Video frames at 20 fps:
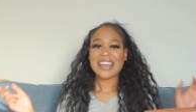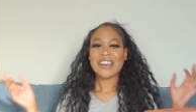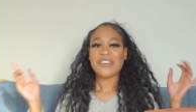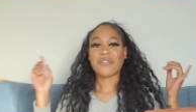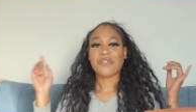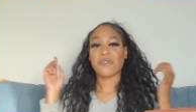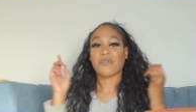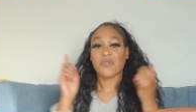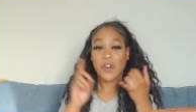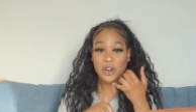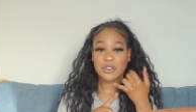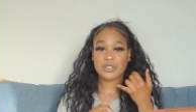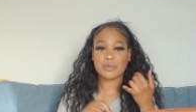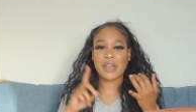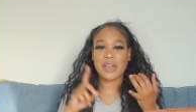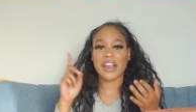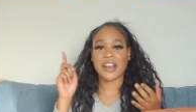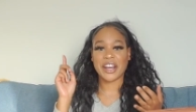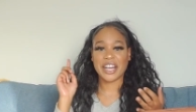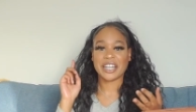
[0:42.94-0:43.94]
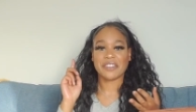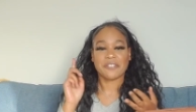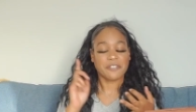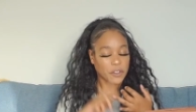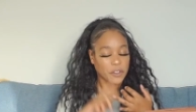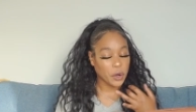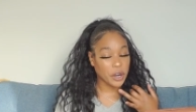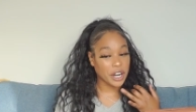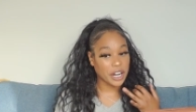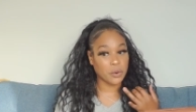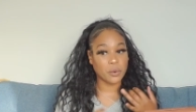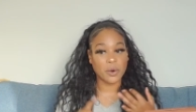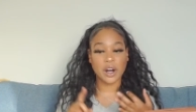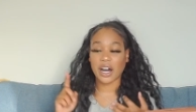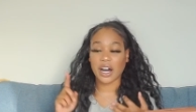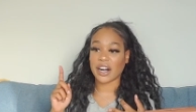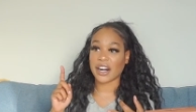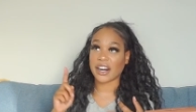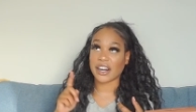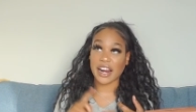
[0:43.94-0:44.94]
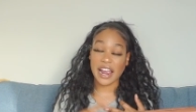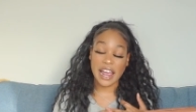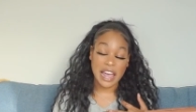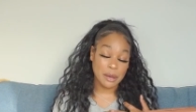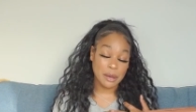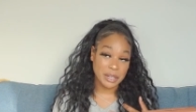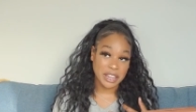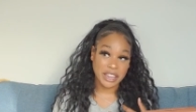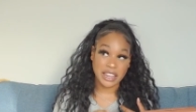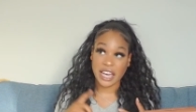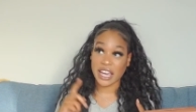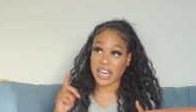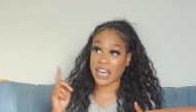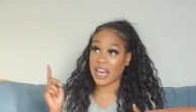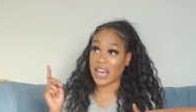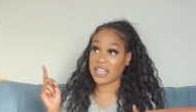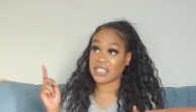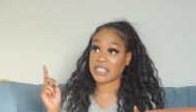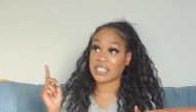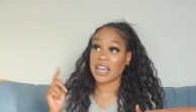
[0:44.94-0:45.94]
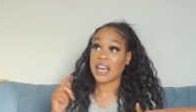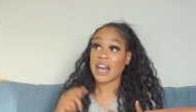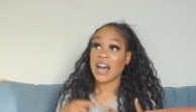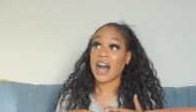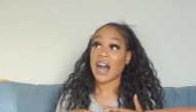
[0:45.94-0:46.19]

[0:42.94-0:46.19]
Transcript: From rosemary to Florida water, amethyst,